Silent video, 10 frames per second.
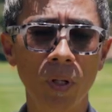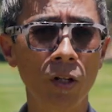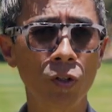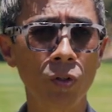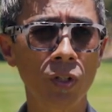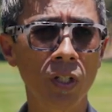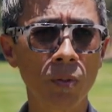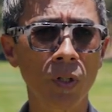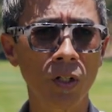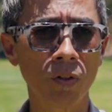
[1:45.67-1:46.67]
players using
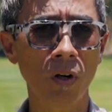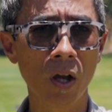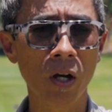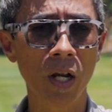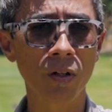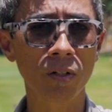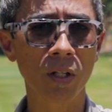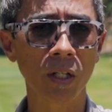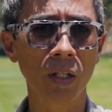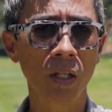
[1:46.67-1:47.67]
T100 long irons
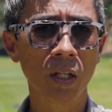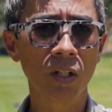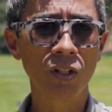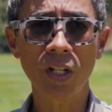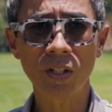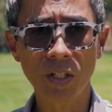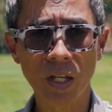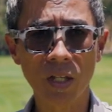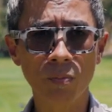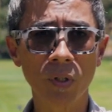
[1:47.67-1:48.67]
like JT
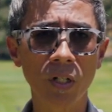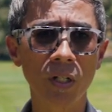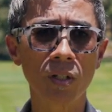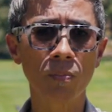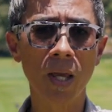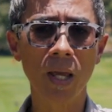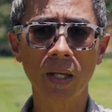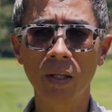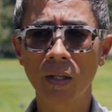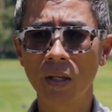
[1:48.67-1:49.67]
has one in his
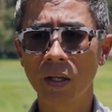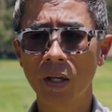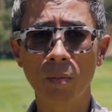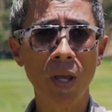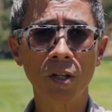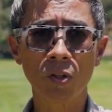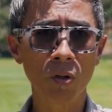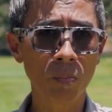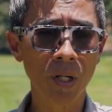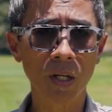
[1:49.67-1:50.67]
bag, Max
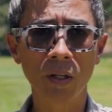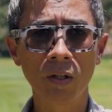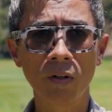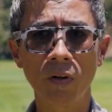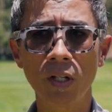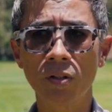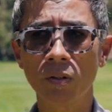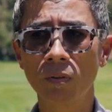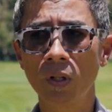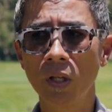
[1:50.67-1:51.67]
Homa, right?
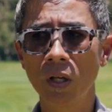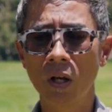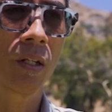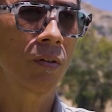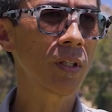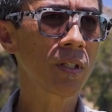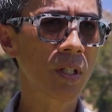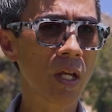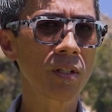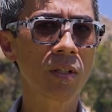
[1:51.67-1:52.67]
So, these
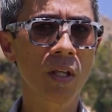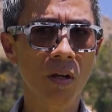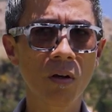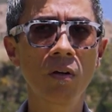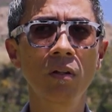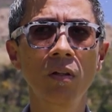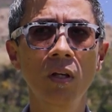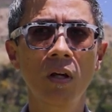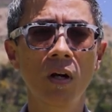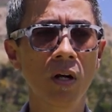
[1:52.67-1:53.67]
guys, they all
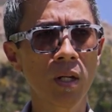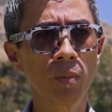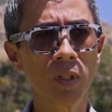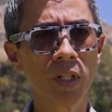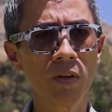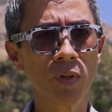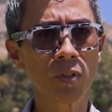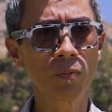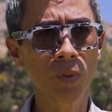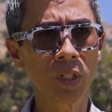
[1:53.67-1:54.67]
are able to give
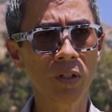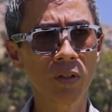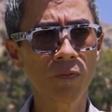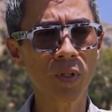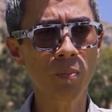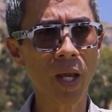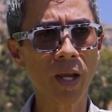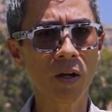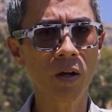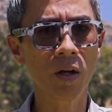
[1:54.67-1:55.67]
us really good
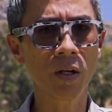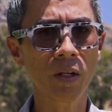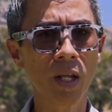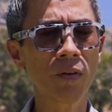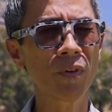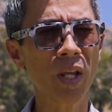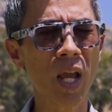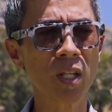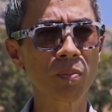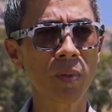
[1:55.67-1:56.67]
feedback on every
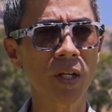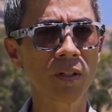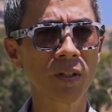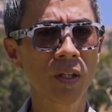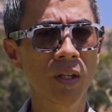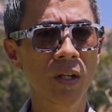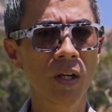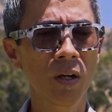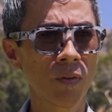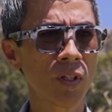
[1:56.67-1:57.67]
aspect
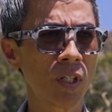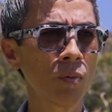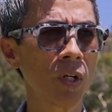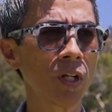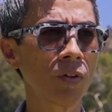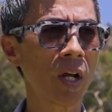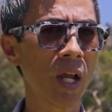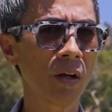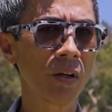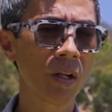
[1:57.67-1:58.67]
of the T100
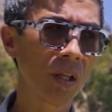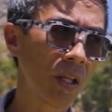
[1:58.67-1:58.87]
iron.